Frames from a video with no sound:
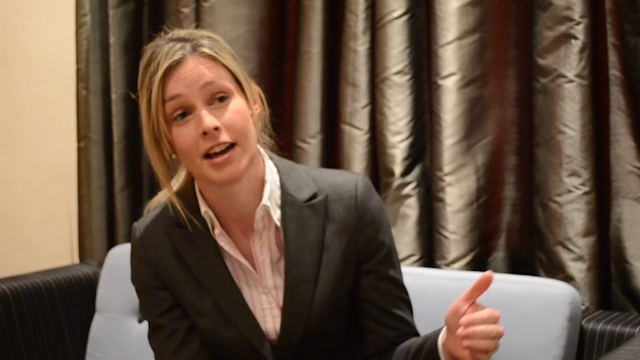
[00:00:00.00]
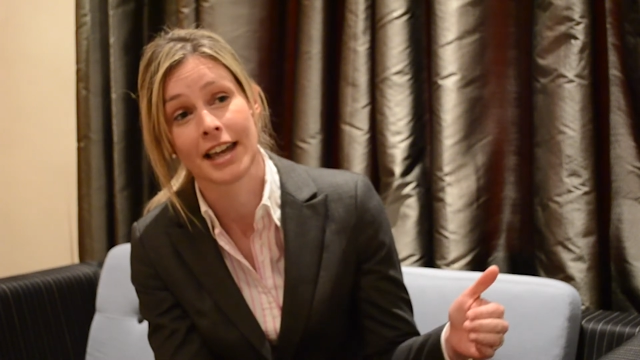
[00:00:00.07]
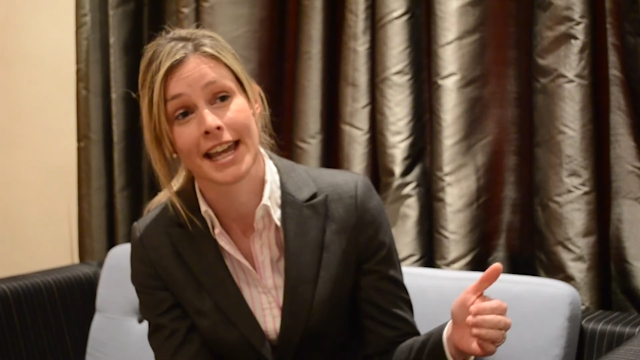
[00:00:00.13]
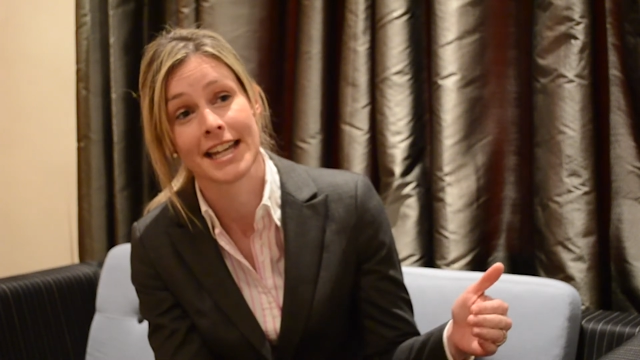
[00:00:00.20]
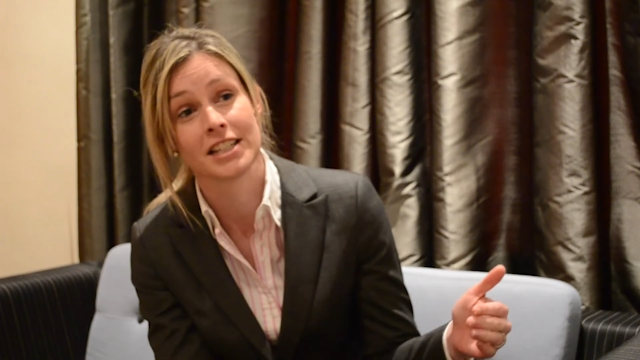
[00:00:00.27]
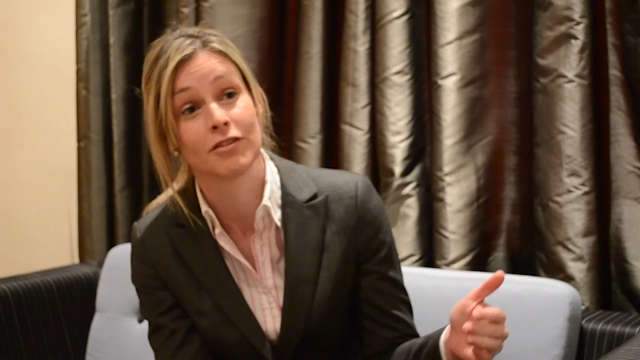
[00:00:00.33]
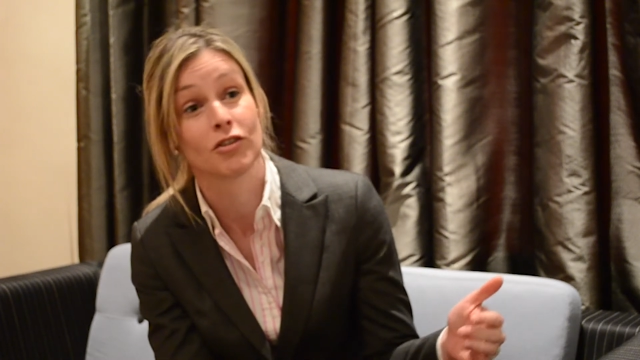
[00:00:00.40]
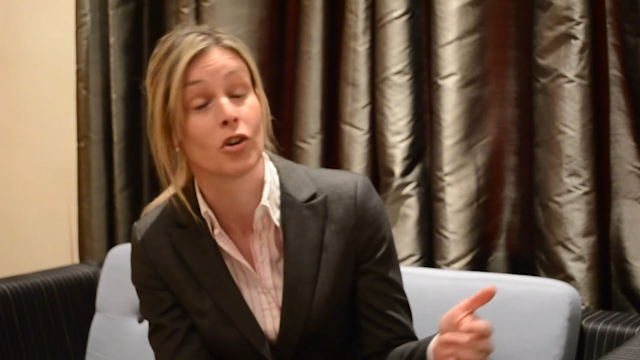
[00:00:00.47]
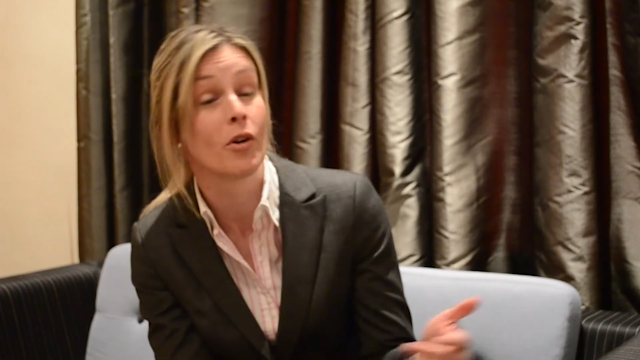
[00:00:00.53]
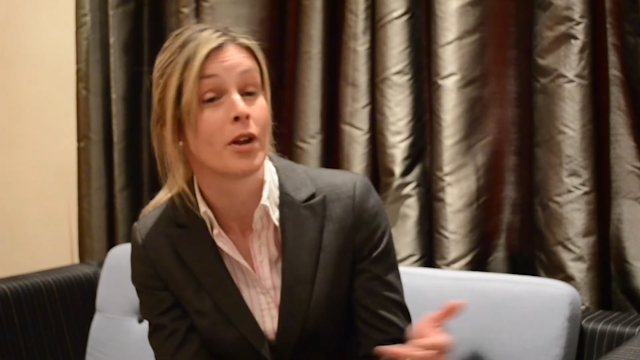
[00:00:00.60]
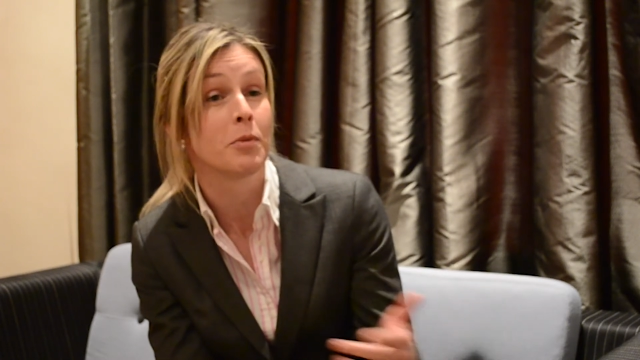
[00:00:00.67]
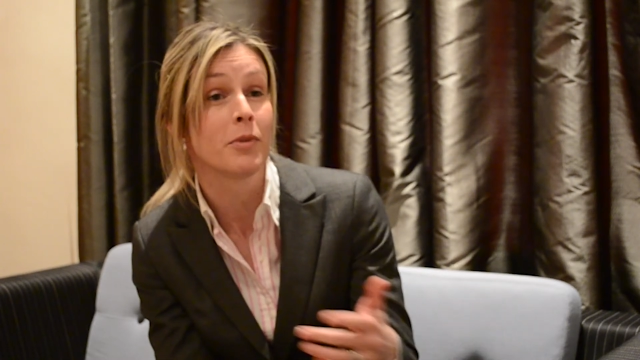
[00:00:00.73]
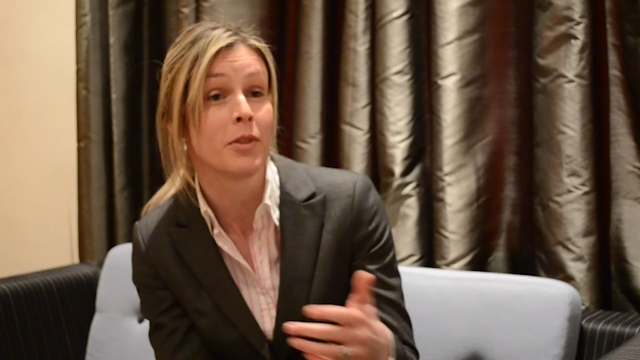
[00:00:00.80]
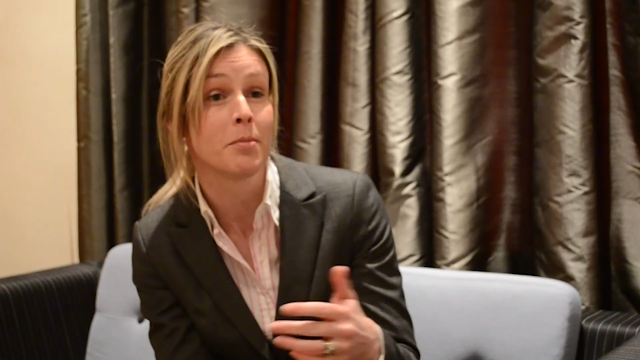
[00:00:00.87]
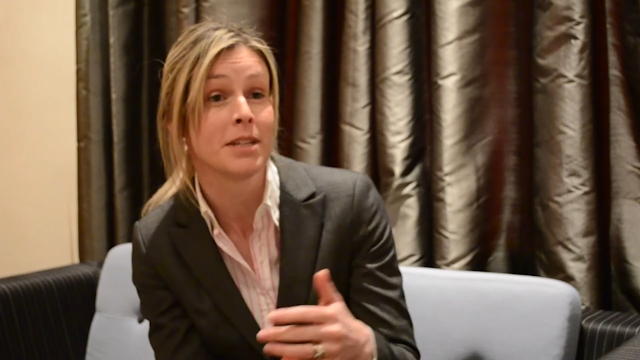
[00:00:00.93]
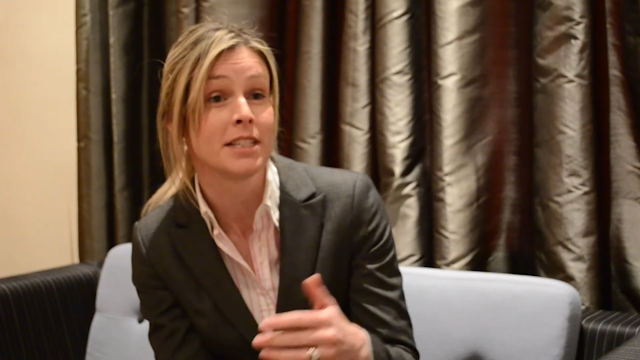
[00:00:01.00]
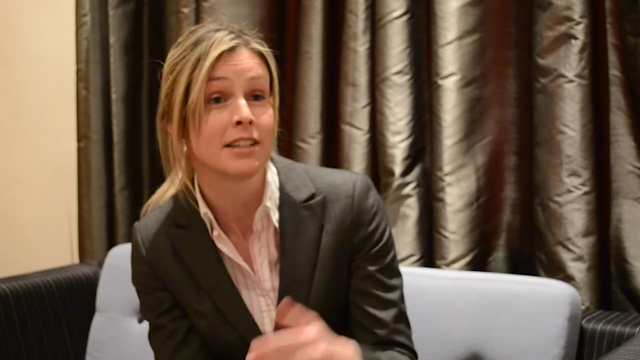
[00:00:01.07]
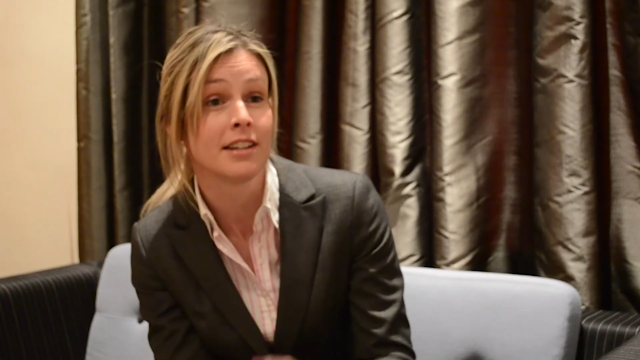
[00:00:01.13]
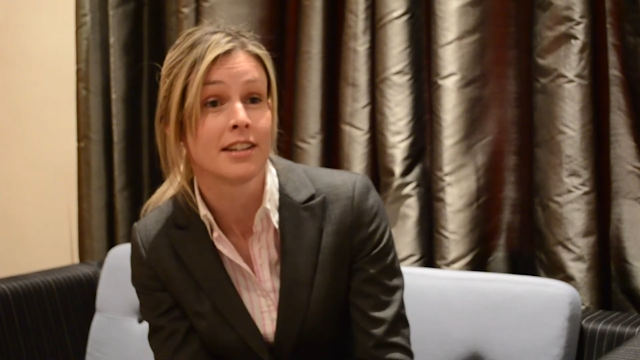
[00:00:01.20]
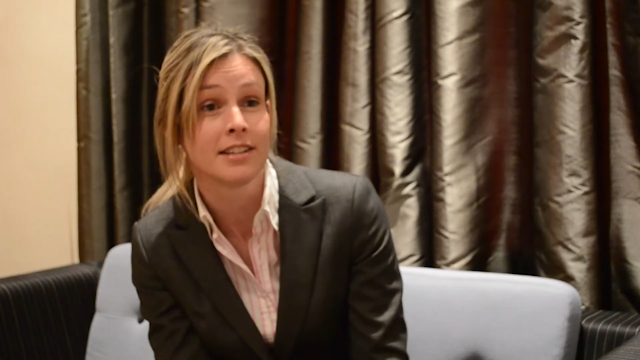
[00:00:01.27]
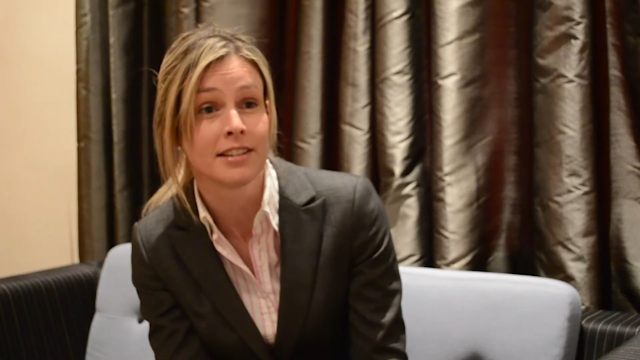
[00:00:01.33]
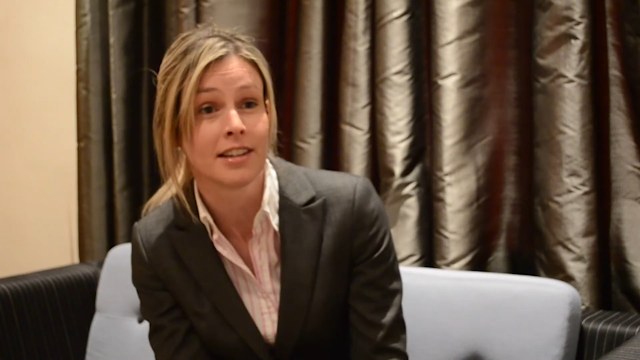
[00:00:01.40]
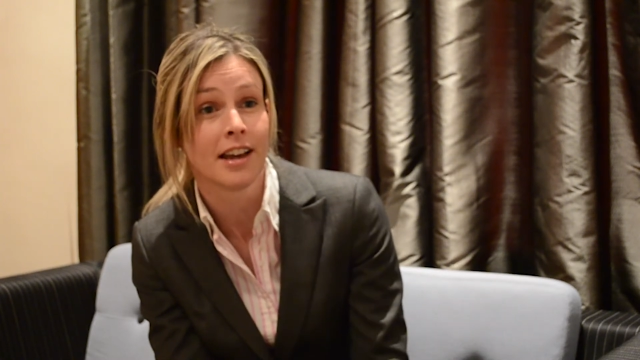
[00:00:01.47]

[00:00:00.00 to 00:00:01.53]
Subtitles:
case of growing with the business